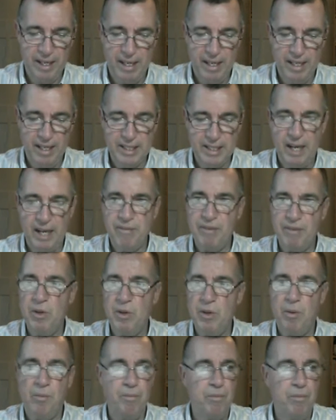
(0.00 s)
a
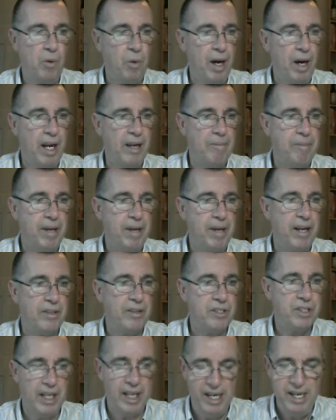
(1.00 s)
7 from Quiet Mouse,